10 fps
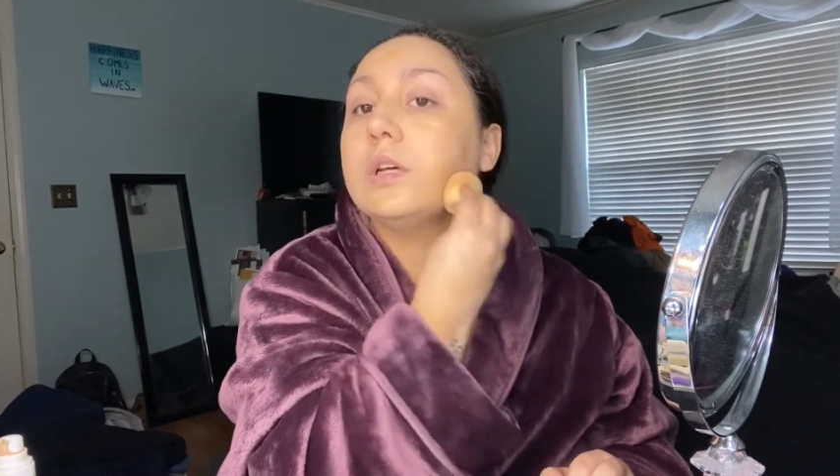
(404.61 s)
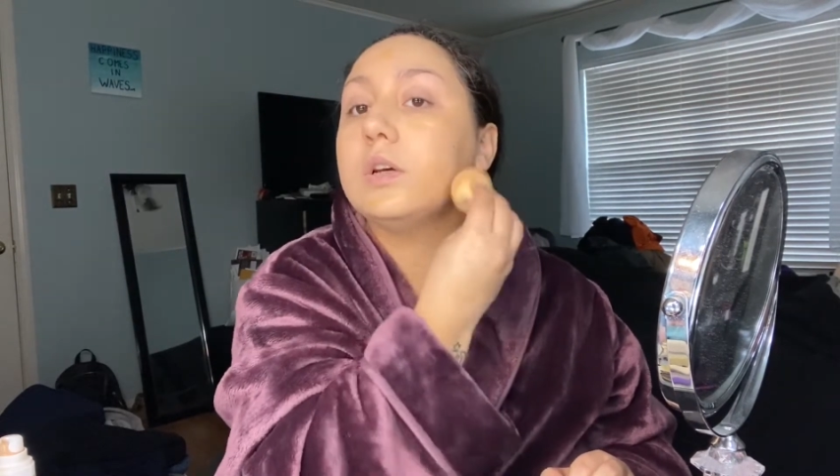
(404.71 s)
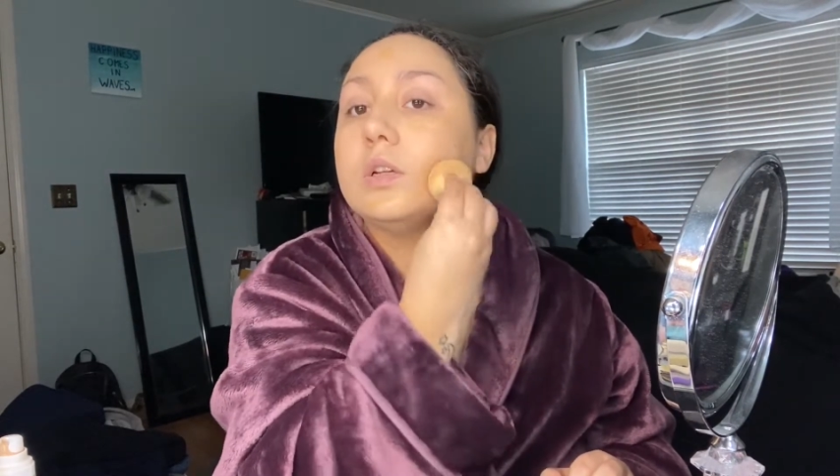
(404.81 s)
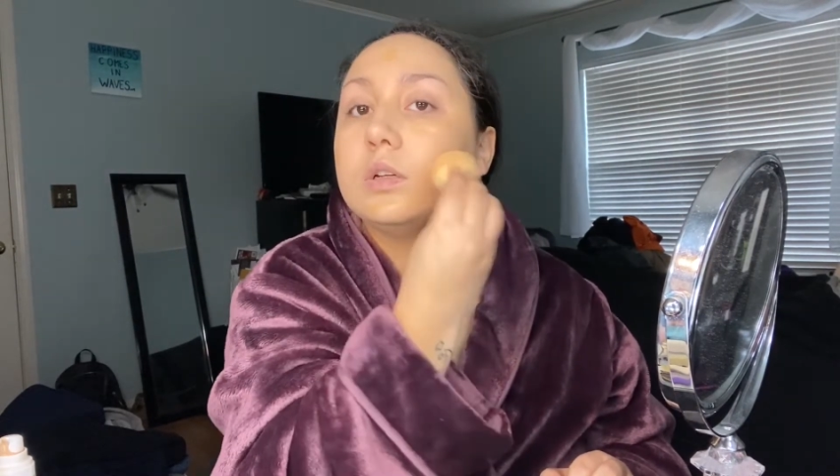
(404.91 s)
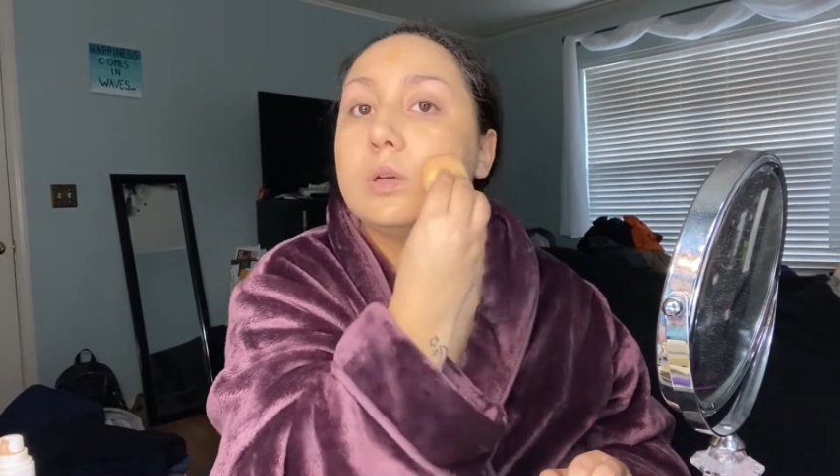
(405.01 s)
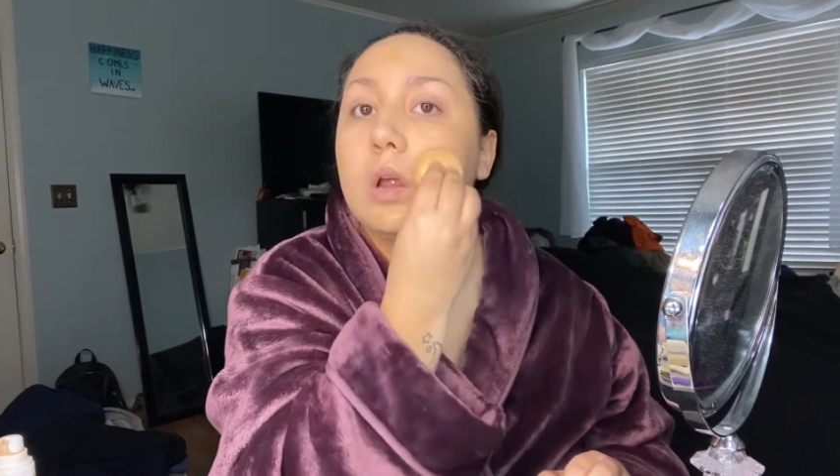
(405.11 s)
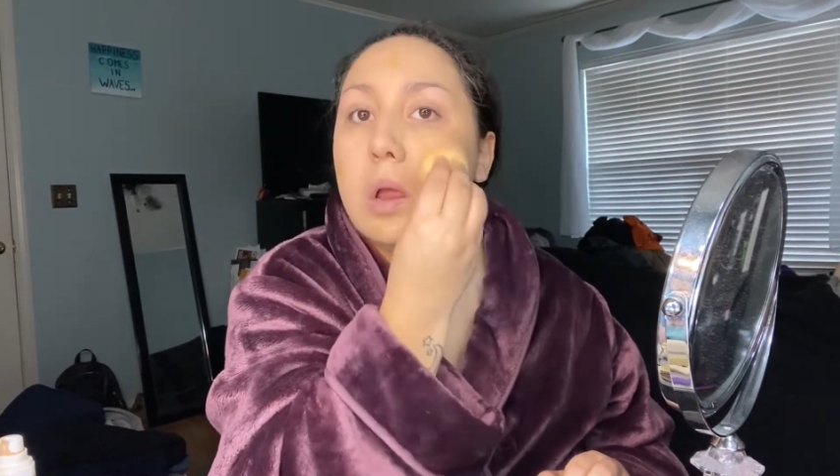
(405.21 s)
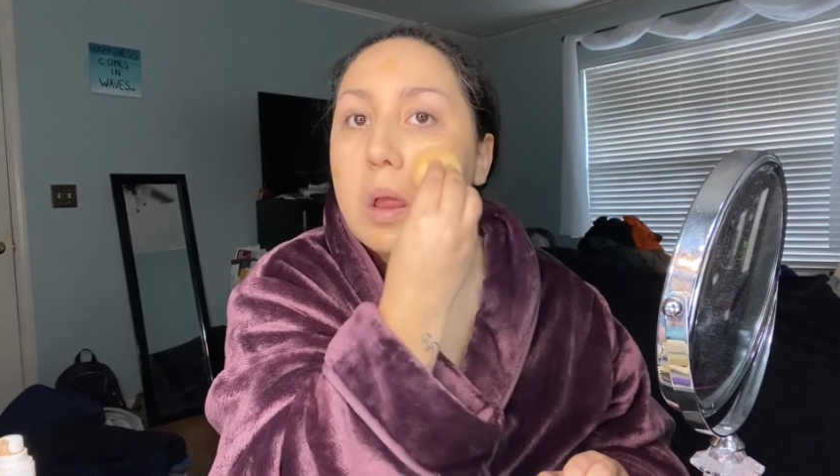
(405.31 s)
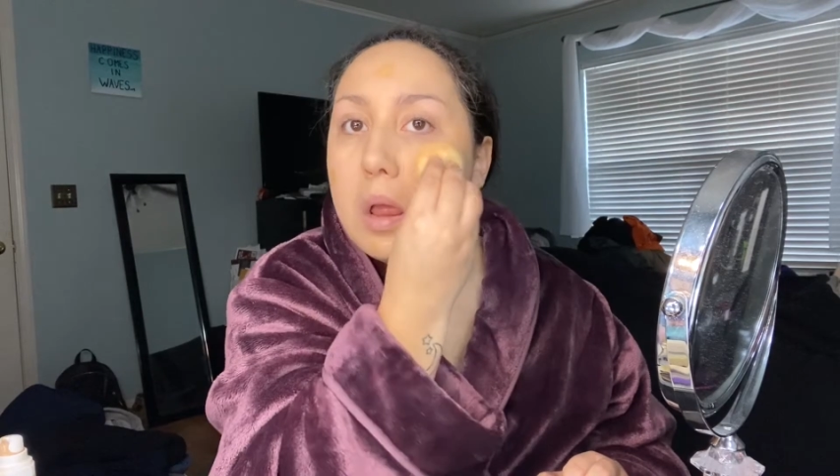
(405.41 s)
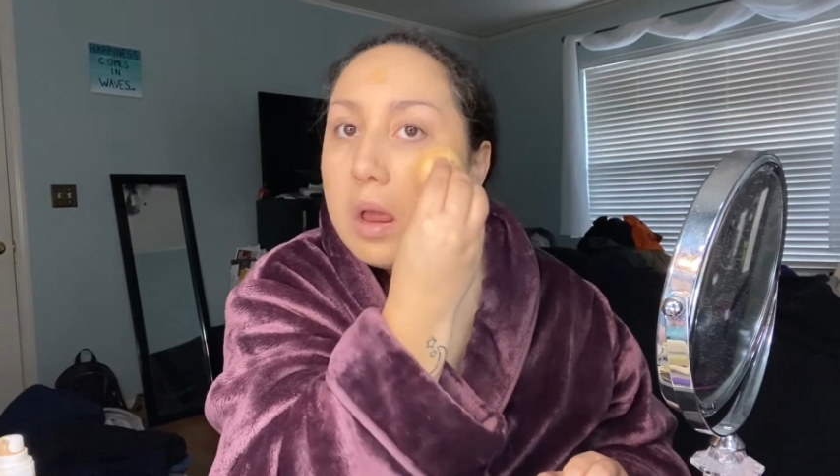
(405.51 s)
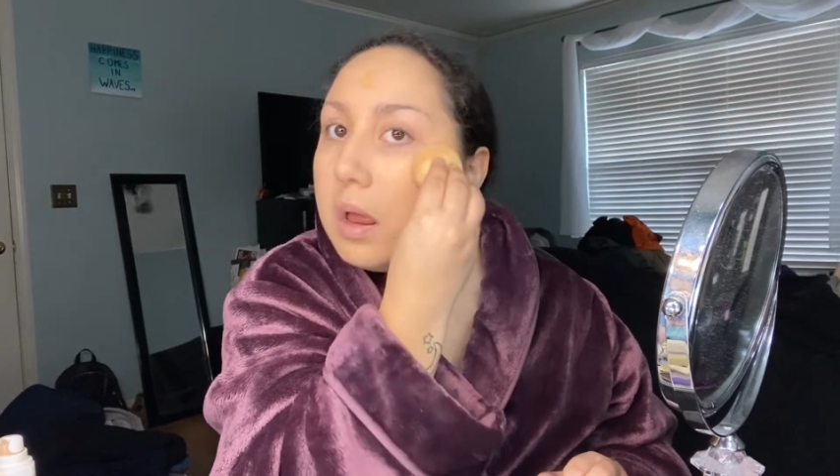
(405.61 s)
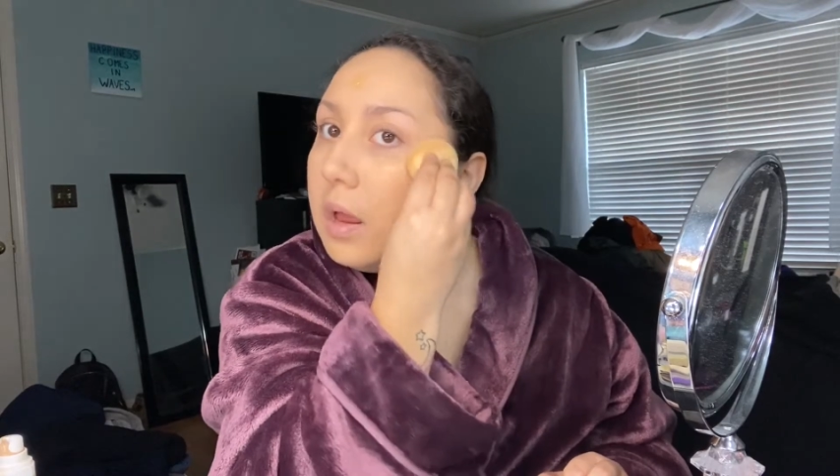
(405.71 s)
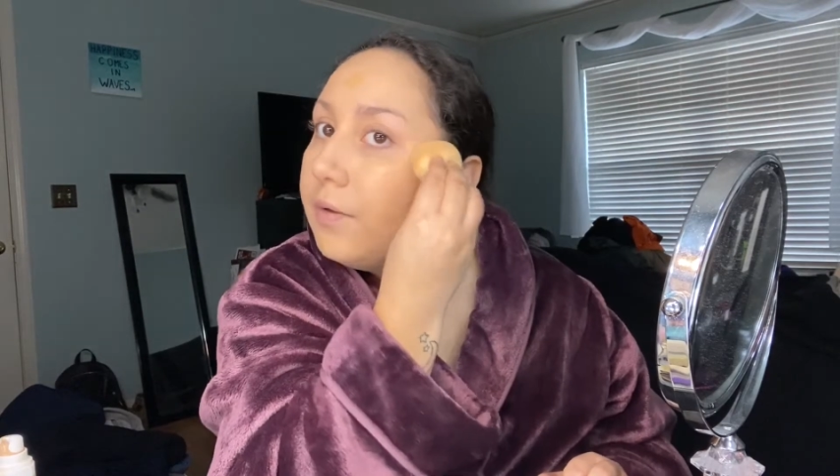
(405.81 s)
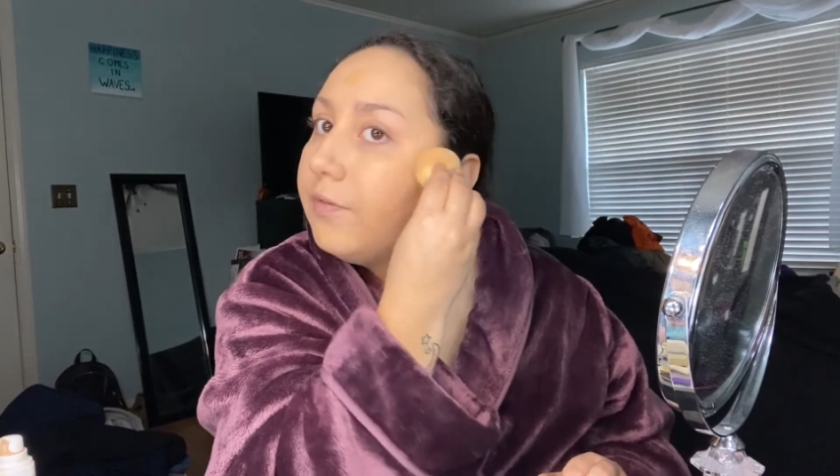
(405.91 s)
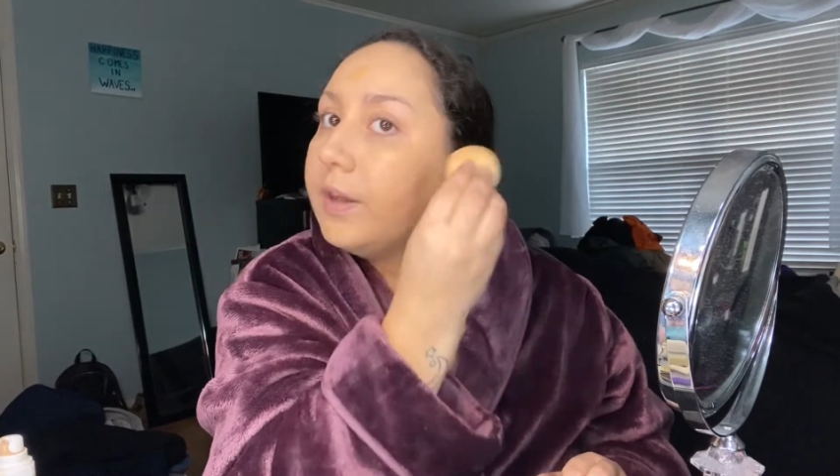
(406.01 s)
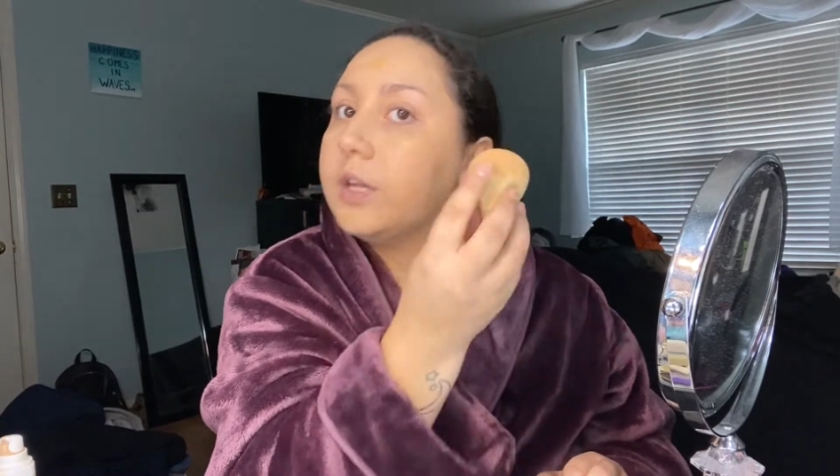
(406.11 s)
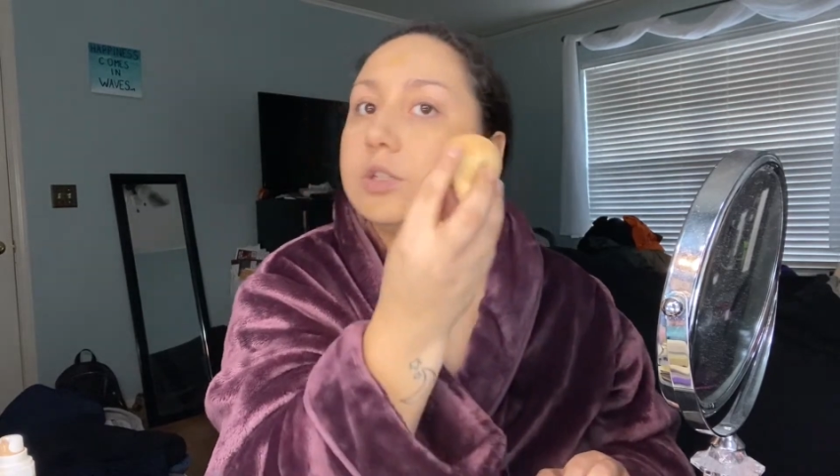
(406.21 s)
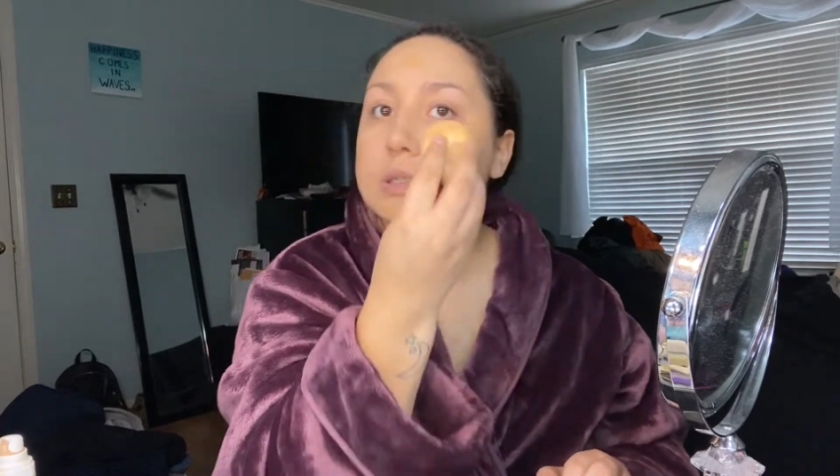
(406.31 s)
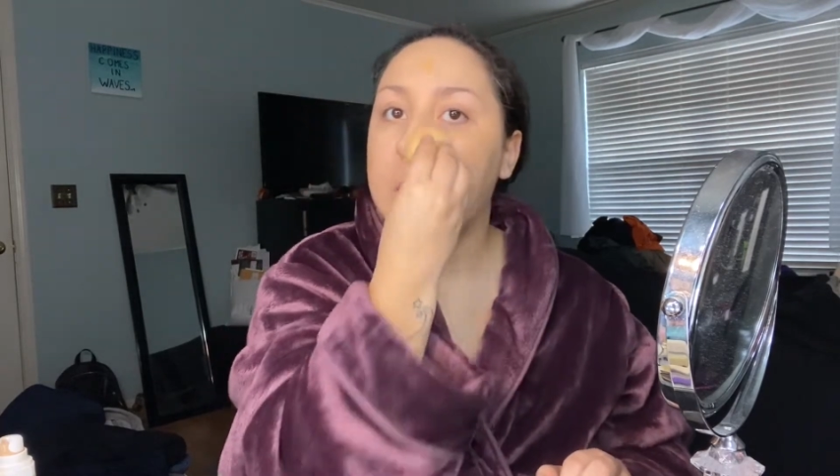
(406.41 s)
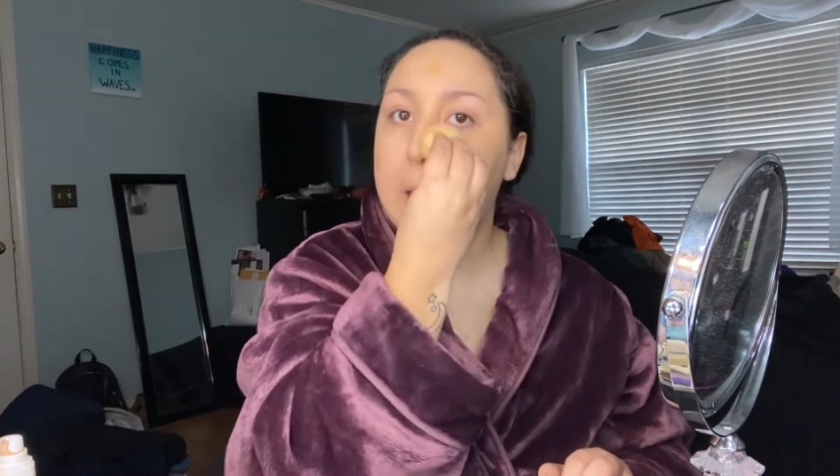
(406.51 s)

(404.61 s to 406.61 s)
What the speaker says: good finish.